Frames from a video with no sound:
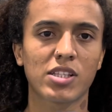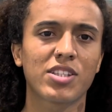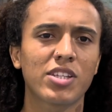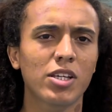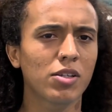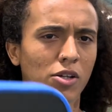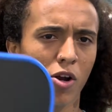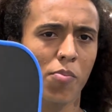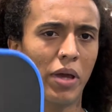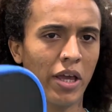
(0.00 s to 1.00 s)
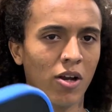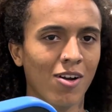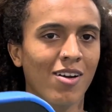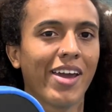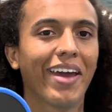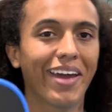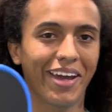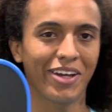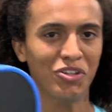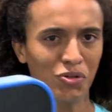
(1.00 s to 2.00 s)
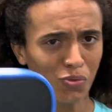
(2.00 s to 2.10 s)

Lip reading: Let's say you're a banger and you